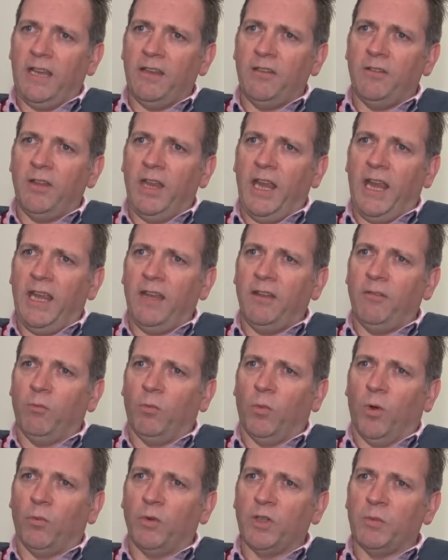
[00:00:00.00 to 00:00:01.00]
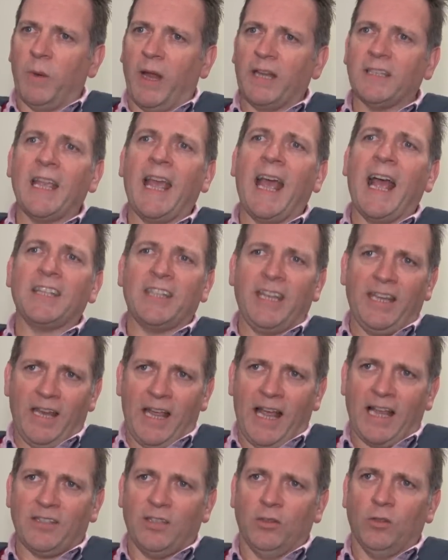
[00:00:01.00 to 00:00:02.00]
In what respect? As
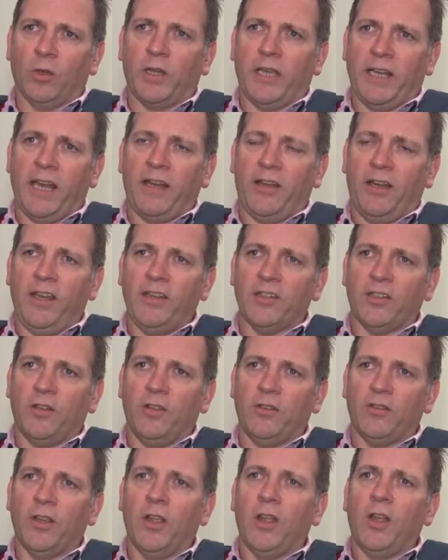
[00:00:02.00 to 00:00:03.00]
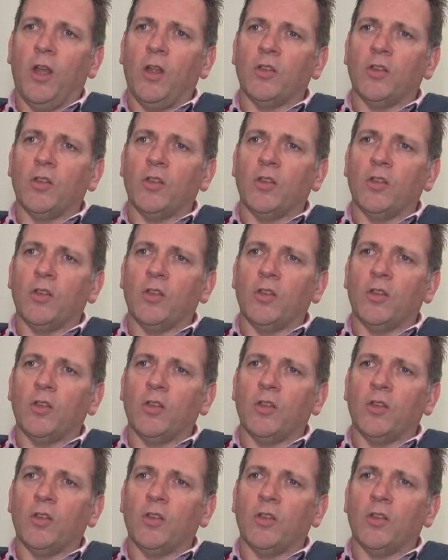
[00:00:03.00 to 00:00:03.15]
in looking at an incident?